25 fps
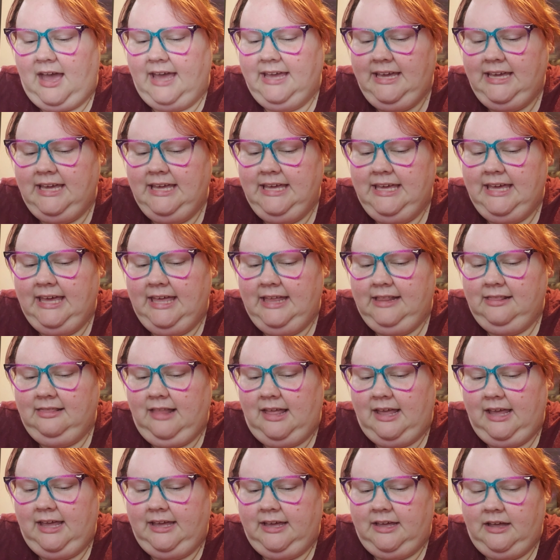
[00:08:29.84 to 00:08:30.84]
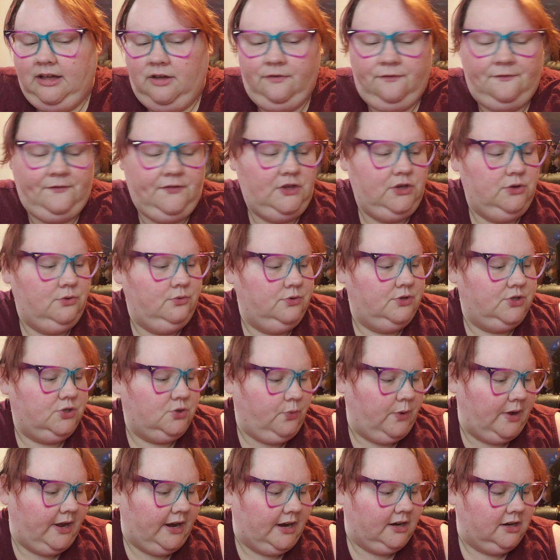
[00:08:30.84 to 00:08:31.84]
I can get like a few
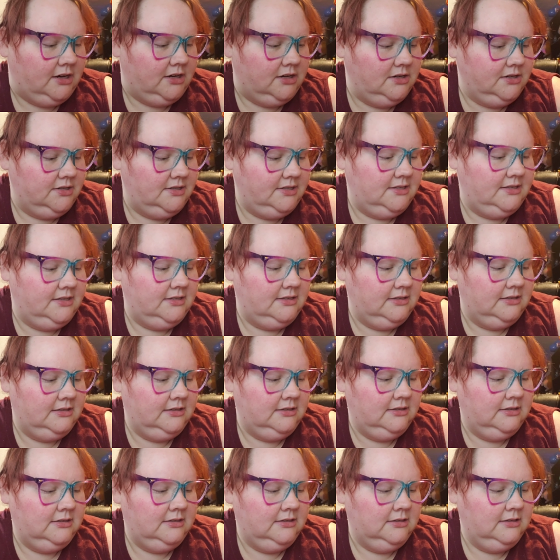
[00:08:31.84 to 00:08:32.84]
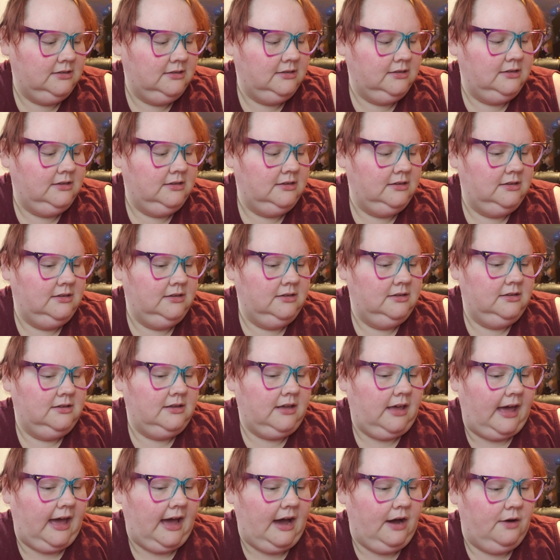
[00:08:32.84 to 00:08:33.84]
squares
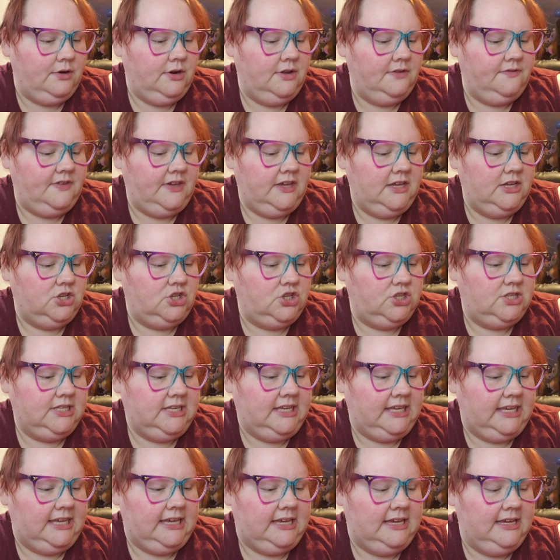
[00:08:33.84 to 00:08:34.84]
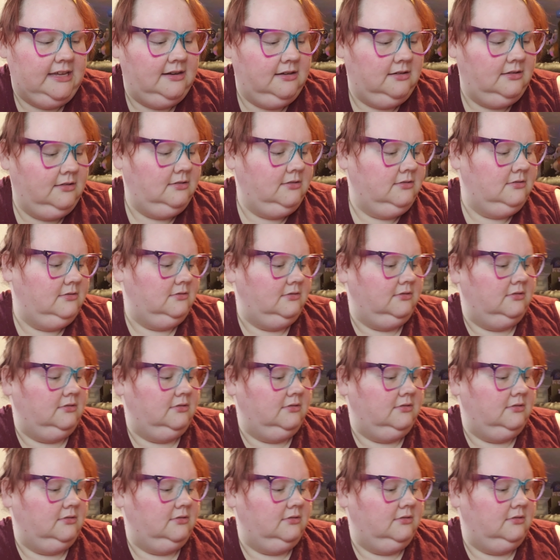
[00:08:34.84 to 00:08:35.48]
out of each skein.